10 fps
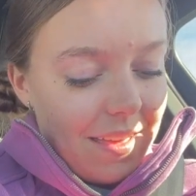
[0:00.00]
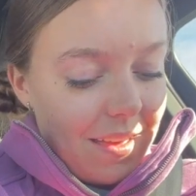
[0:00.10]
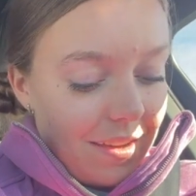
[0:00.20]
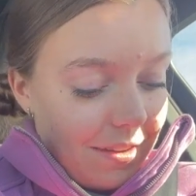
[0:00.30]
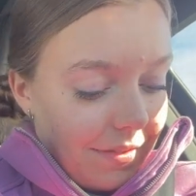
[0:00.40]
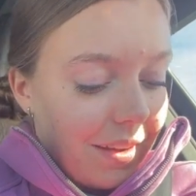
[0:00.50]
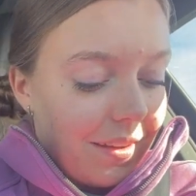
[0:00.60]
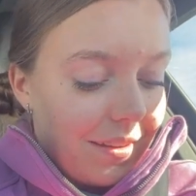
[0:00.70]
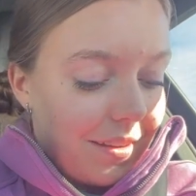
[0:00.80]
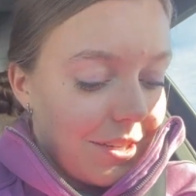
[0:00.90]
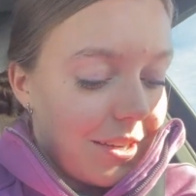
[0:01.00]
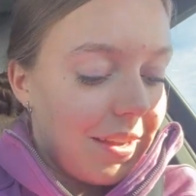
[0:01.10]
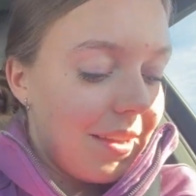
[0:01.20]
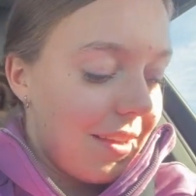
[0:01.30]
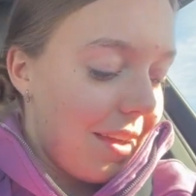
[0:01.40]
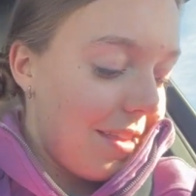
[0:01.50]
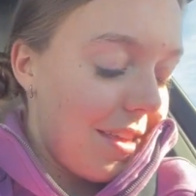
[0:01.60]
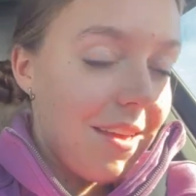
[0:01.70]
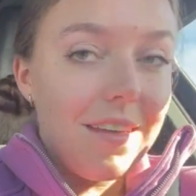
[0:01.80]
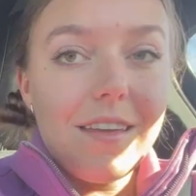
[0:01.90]
my gosh. And
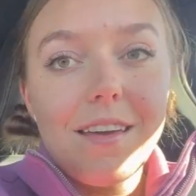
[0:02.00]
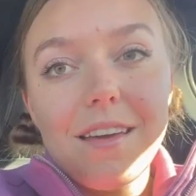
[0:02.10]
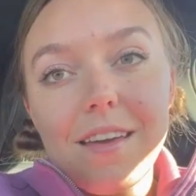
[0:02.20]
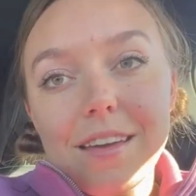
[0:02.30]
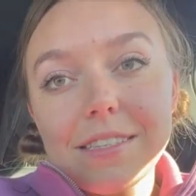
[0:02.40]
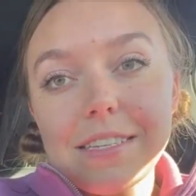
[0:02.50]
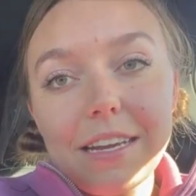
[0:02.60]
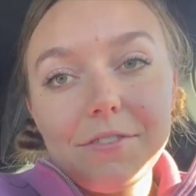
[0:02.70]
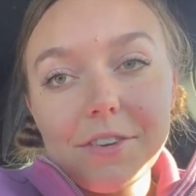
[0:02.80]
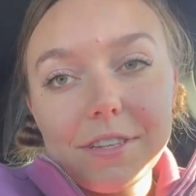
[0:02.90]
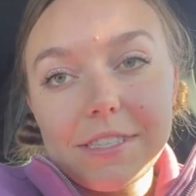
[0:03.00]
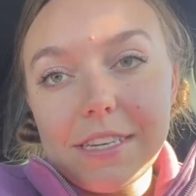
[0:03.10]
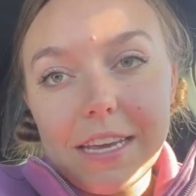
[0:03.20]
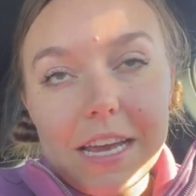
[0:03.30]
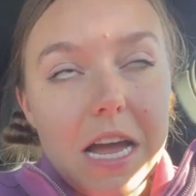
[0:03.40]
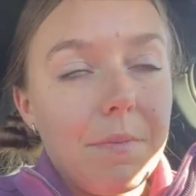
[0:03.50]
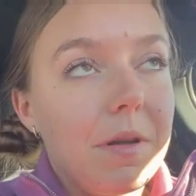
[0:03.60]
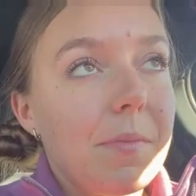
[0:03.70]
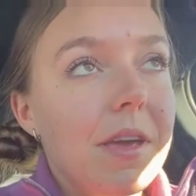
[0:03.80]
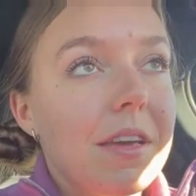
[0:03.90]
then Stanford is sneaking up
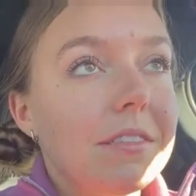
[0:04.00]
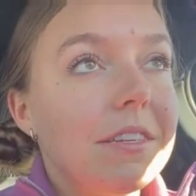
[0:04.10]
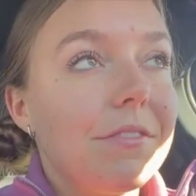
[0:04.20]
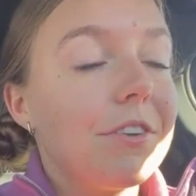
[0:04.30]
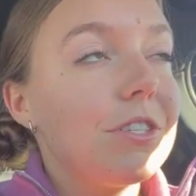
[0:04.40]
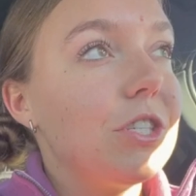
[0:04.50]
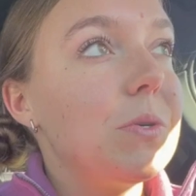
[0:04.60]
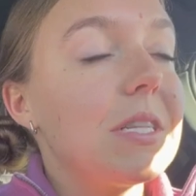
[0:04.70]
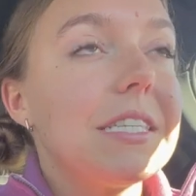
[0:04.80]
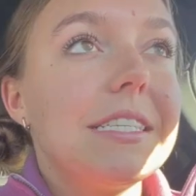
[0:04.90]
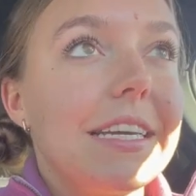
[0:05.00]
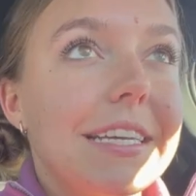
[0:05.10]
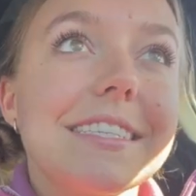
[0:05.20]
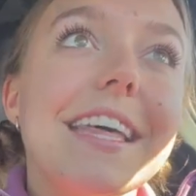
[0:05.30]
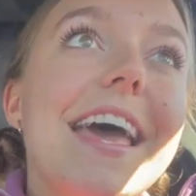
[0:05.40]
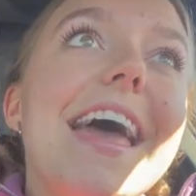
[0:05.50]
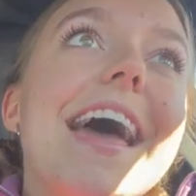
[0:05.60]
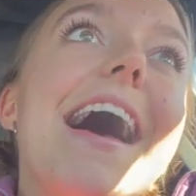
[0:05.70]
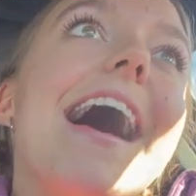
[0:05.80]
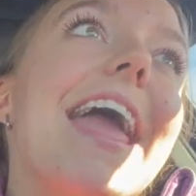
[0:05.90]
on me. Stanford is due on the 6th.
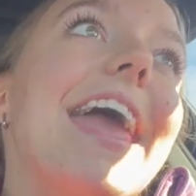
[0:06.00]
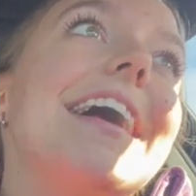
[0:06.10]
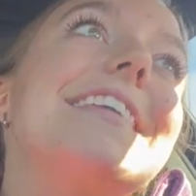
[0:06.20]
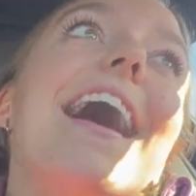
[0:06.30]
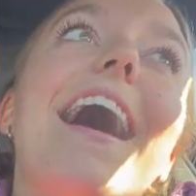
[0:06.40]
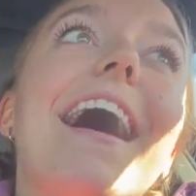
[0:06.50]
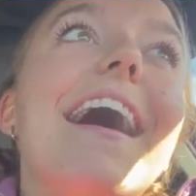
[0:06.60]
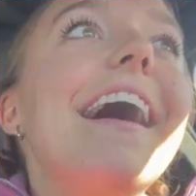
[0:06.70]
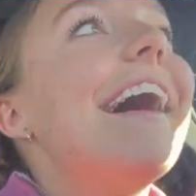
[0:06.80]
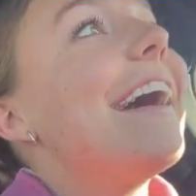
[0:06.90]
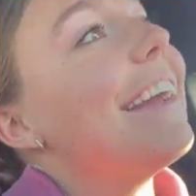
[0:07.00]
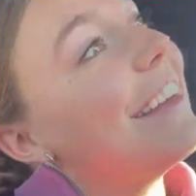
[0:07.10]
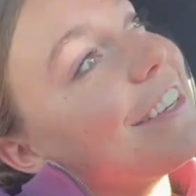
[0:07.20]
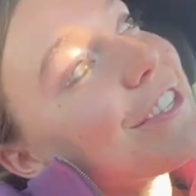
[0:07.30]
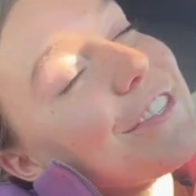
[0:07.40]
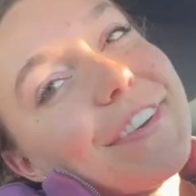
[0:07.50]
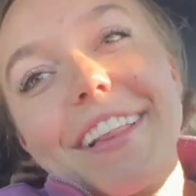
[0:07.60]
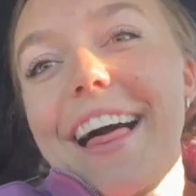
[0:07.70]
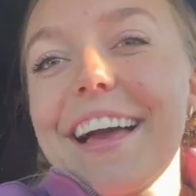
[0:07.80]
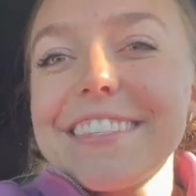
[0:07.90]
And I just
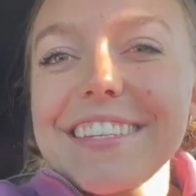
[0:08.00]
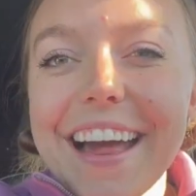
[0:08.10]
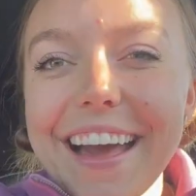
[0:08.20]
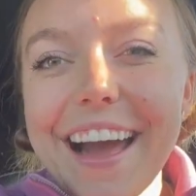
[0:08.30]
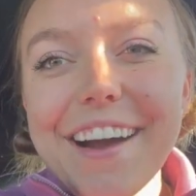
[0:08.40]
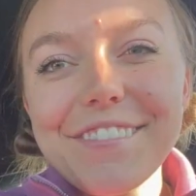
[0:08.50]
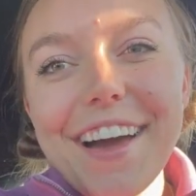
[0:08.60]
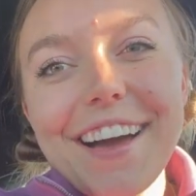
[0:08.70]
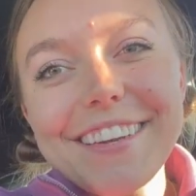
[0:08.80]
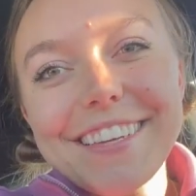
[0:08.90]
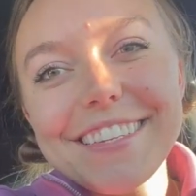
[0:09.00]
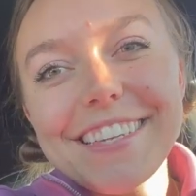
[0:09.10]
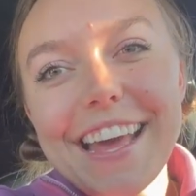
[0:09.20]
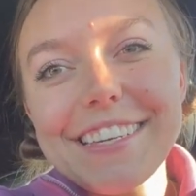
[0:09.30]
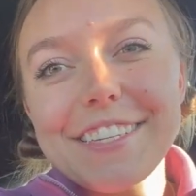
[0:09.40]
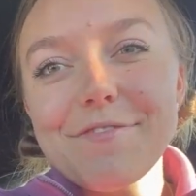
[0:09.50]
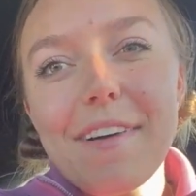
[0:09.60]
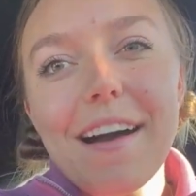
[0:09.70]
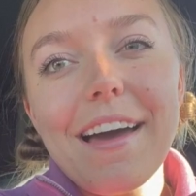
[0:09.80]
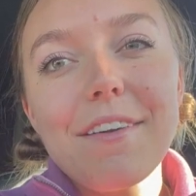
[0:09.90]
realized I have not sent
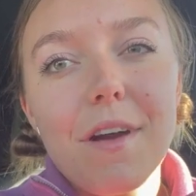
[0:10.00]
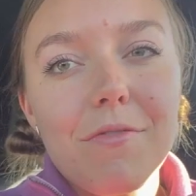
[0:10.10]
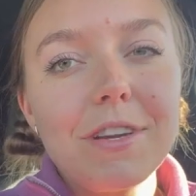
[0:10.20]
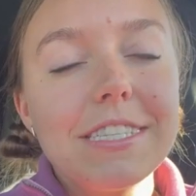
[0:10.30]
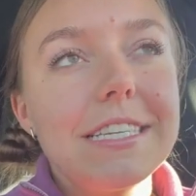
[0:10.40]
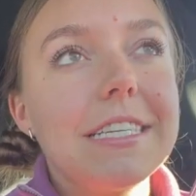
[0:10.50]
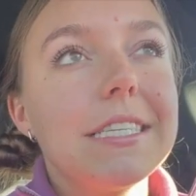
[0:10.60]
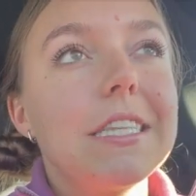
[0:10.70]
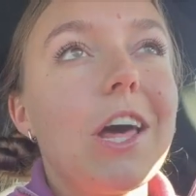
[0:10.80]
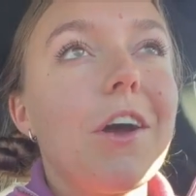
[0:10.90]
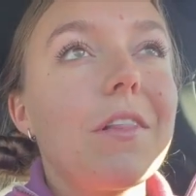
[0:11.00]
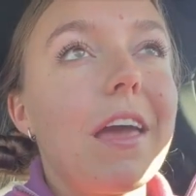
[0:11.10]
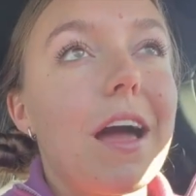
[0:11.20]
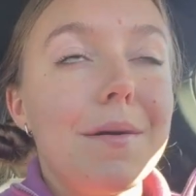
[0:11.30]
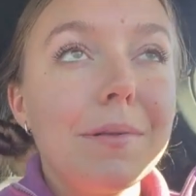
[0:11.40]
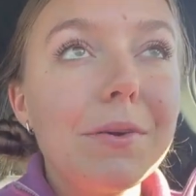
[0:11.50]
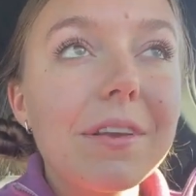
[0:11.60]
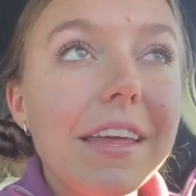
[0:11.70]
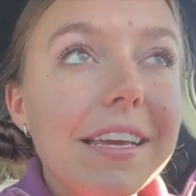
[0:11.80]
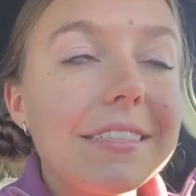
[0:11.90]
my references their, like, upload
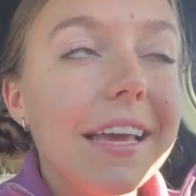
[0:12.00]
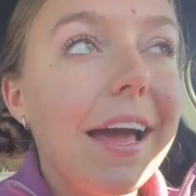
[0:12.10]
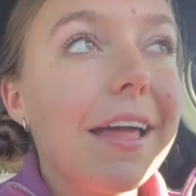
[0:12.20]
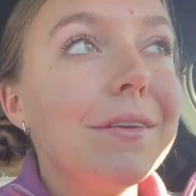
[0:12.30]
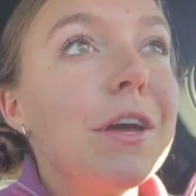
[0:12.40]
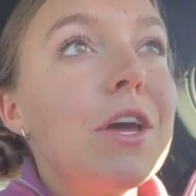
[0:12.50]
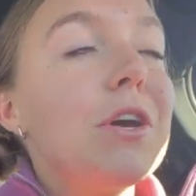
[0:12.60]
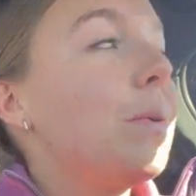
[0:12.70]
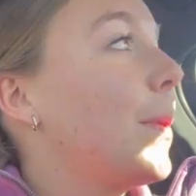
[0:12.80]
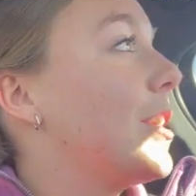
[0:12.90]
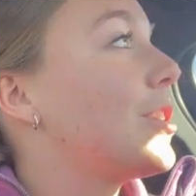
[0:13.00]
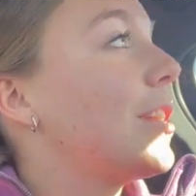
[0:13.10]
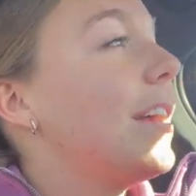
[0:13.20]
links yet, which